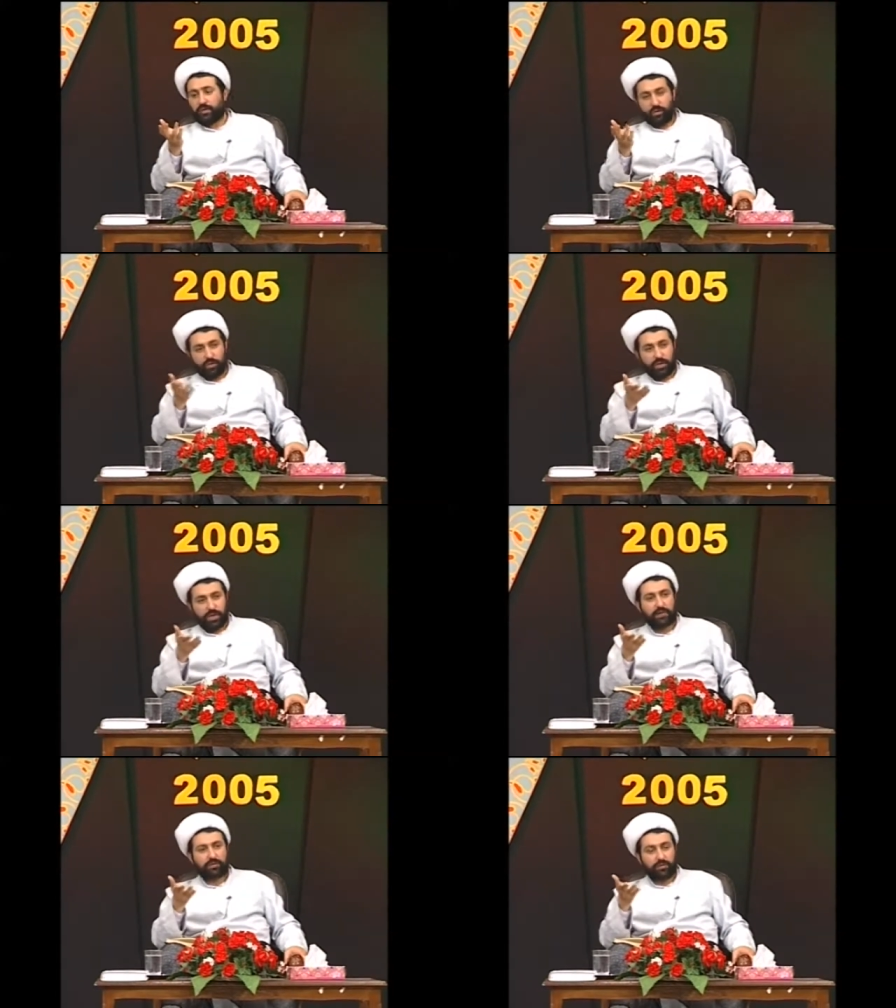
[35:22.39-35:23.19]
You know, in
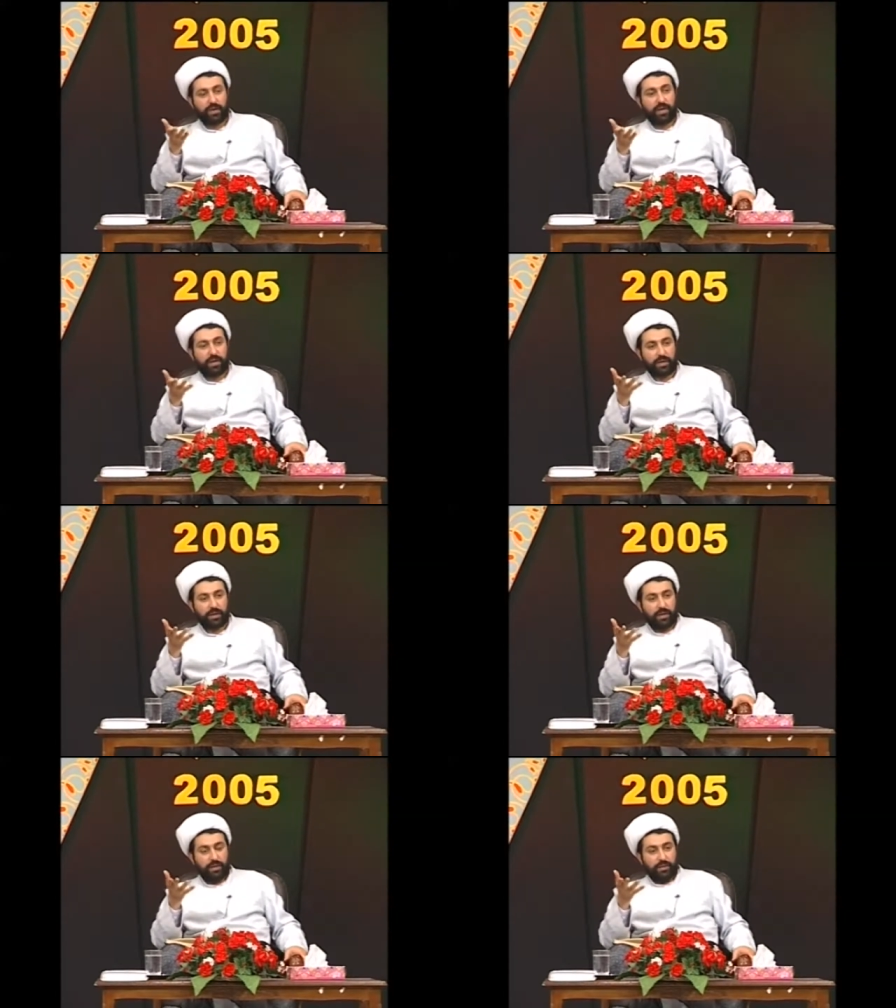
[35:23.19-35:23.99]
Nahjul Balagha,
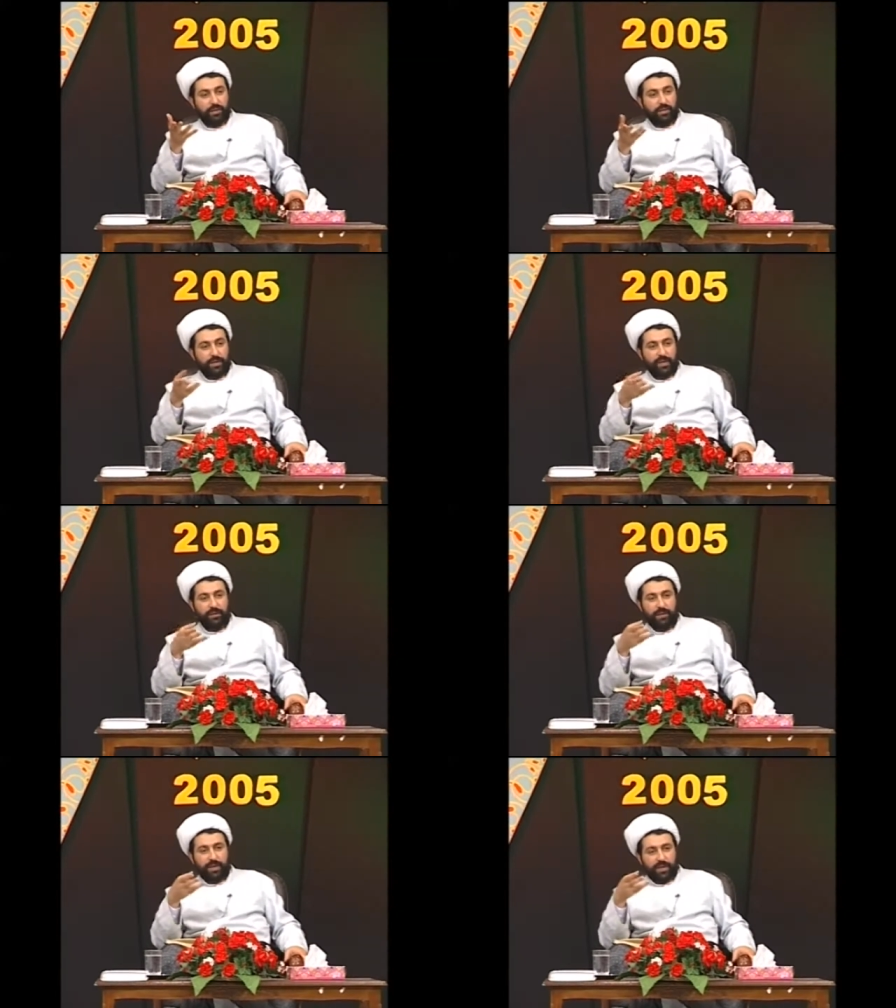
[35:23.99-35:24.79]

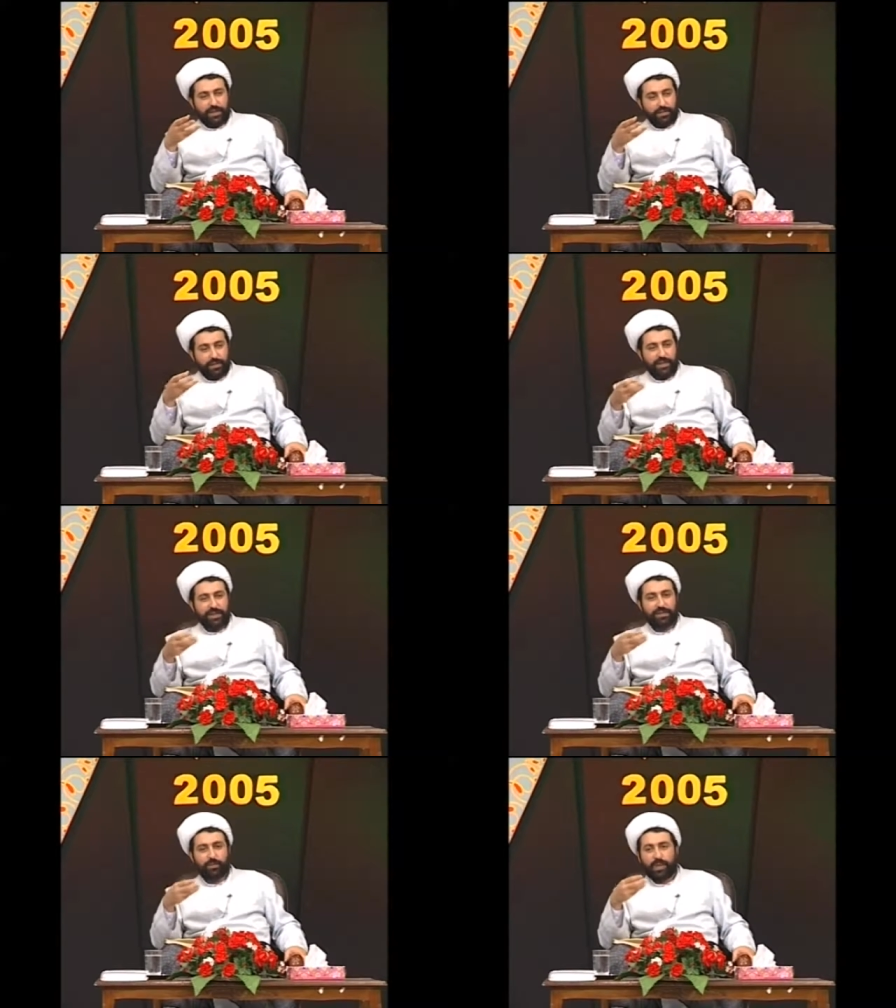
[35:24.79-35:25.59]
Imam Ali explains
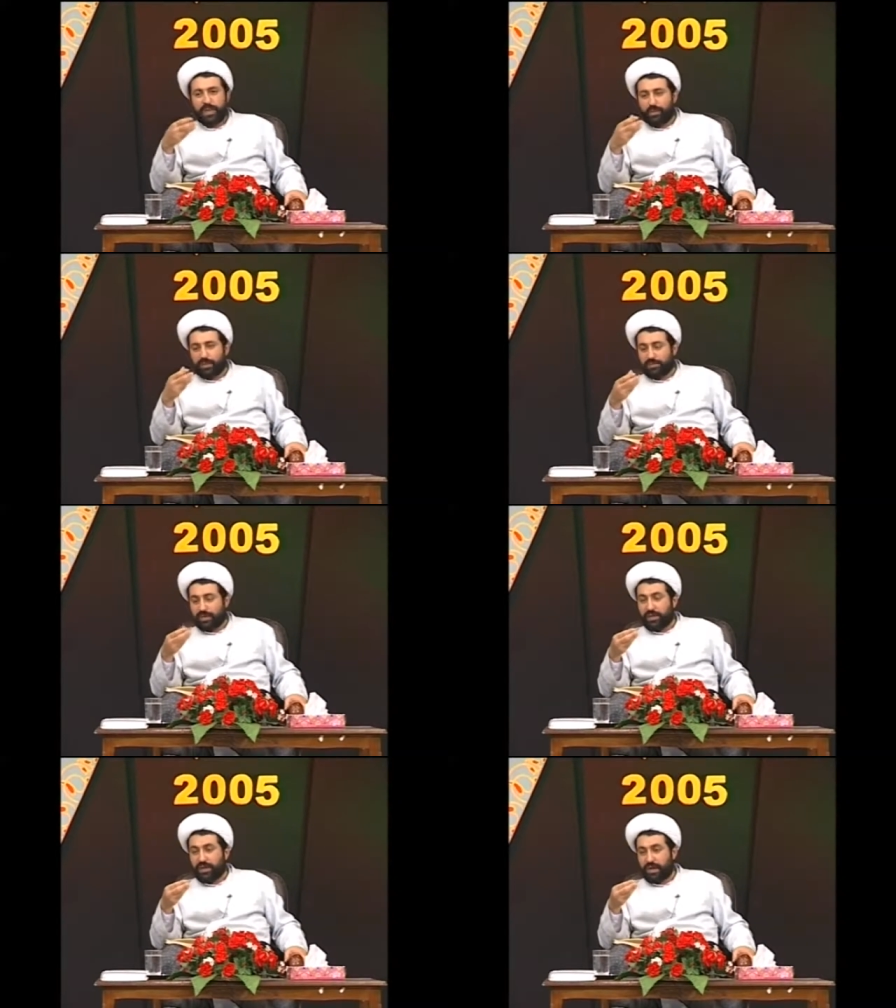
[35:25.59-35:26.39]
that when he was
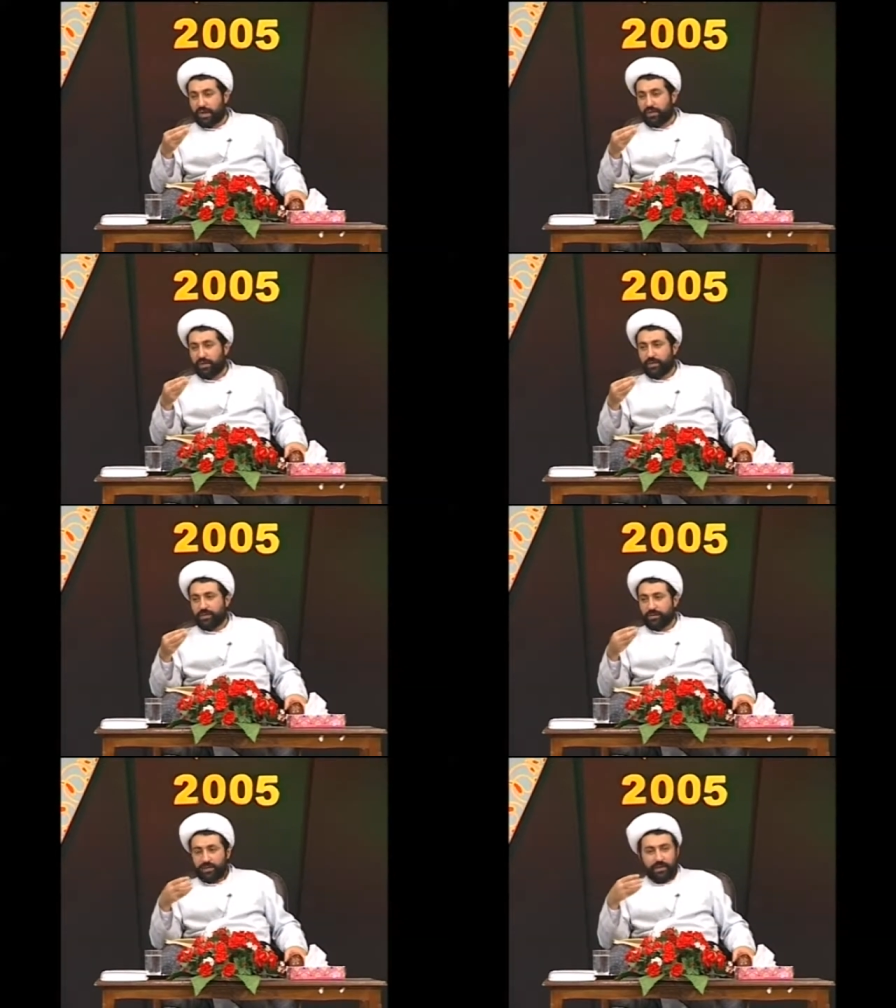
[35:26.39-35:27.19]
very young,
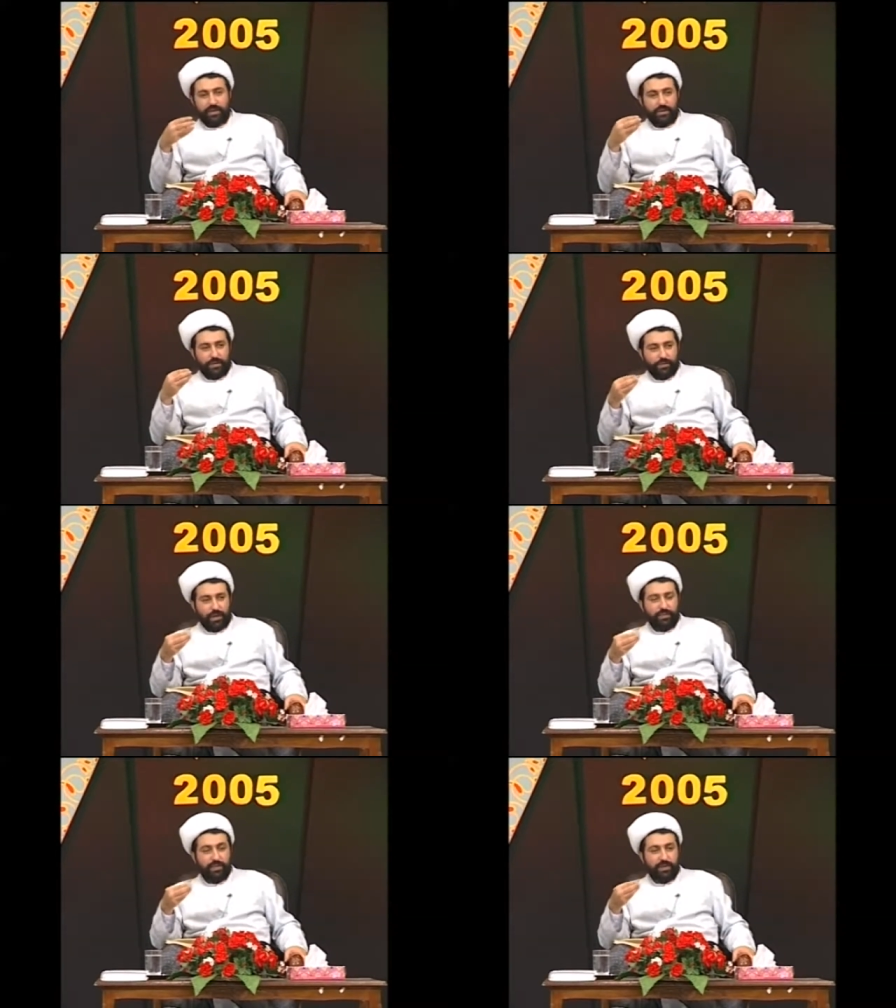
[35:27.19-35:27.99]
the
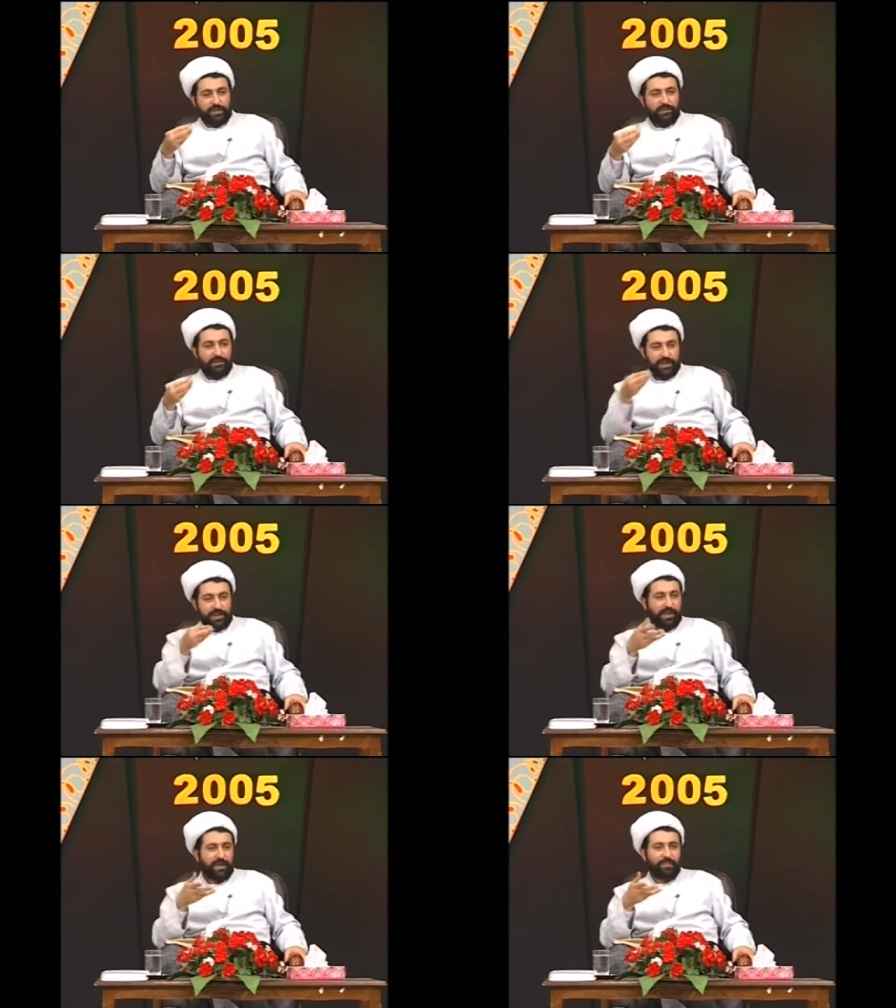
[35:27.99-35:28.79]
Prophet was
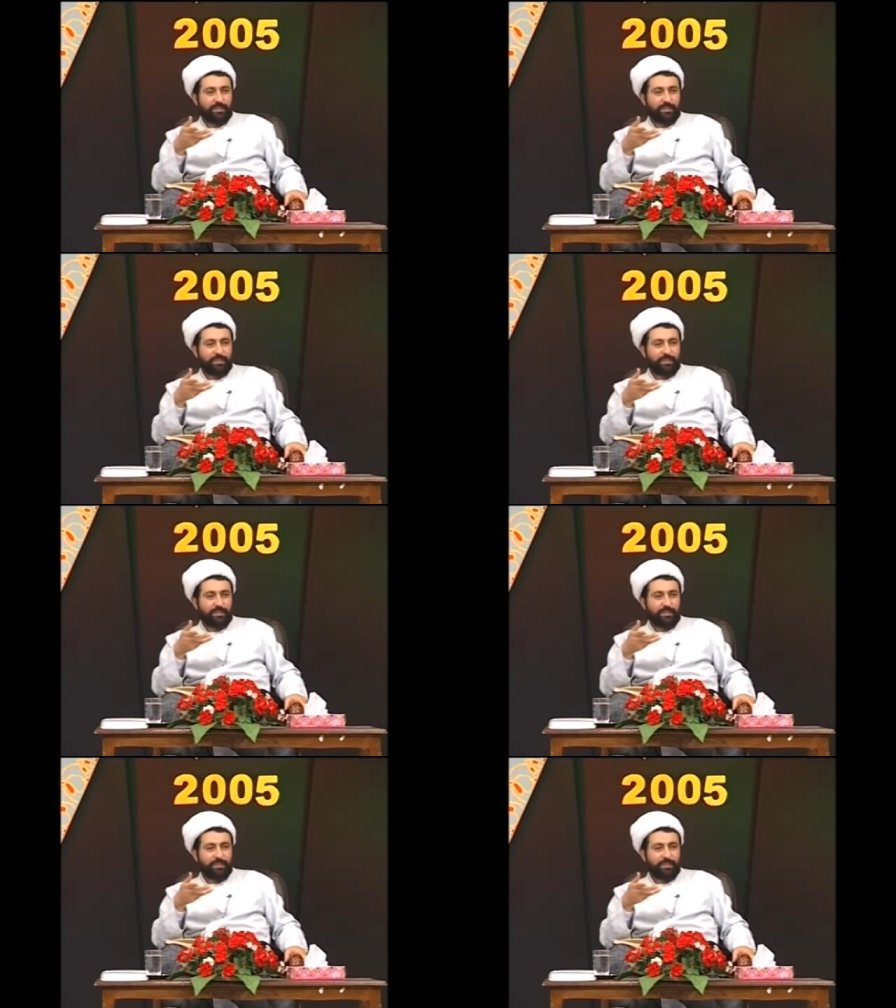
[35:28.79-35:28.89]
feeding him